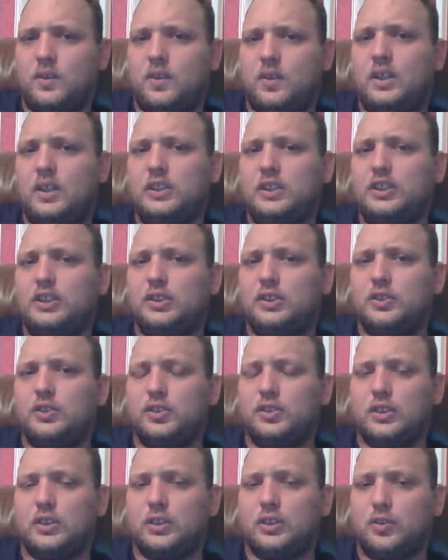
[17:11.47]
Each user
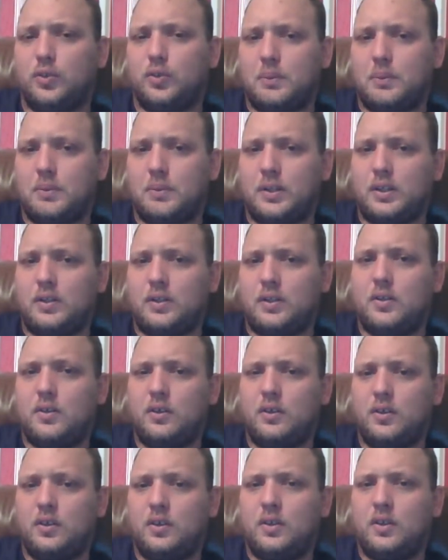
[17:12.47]
is encrypted,
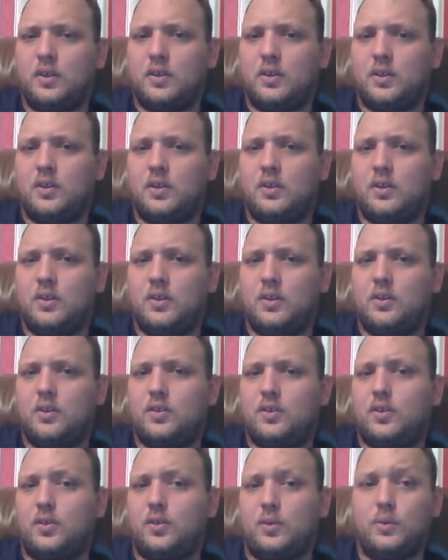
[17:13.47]

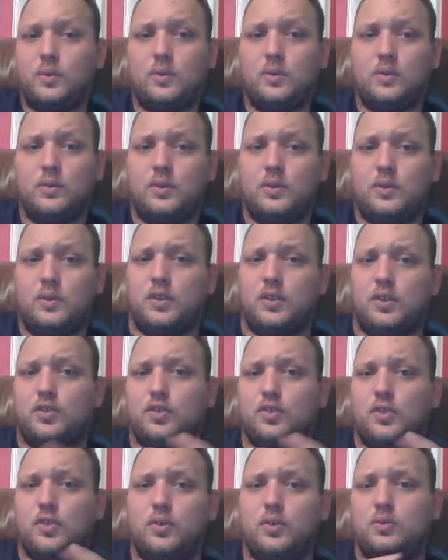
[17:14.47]
so there's
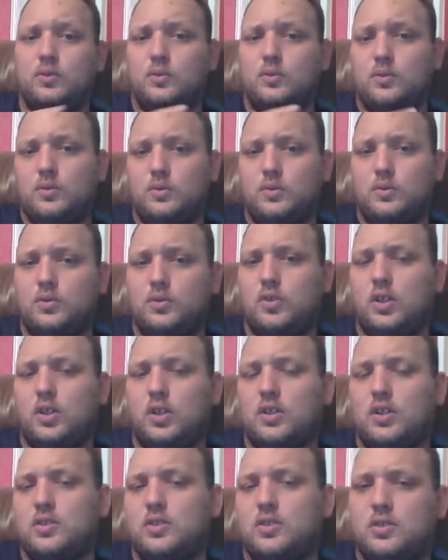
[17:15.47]
no
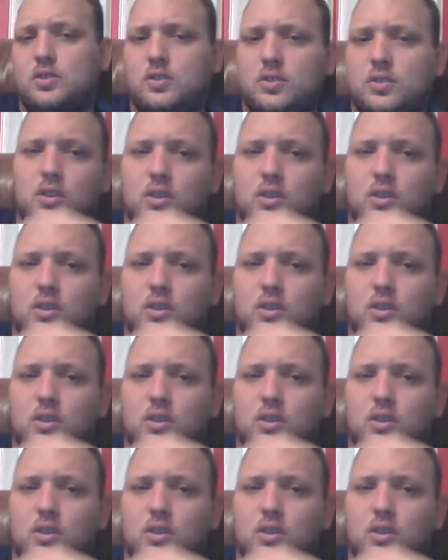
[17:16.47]
cross